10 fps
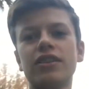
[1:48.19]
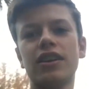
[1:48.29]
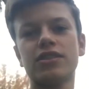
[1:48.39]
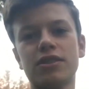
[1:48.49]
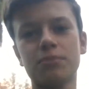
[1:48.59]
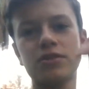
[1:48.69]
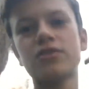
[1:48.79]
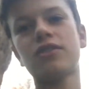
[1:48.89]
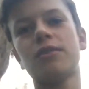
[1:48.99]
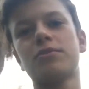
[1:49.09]
and
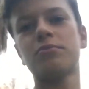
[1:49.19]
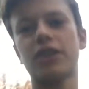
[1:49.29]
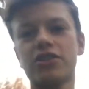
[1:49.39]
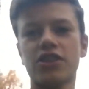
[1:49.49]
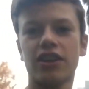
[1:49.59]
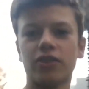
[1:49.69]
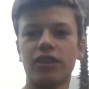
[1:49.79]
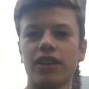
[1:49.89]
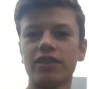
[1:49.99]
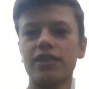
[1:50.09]
subscribe to my channel
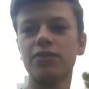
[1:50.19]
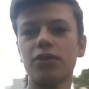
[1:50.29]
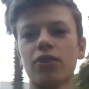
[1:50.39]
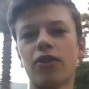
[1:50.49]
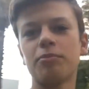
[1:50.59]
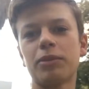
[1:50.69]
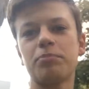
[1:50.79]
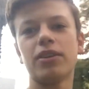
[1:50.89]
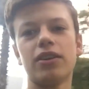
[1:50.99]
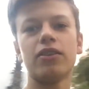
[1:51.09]
and leave a comment
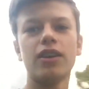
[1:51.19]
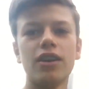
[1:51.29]
below,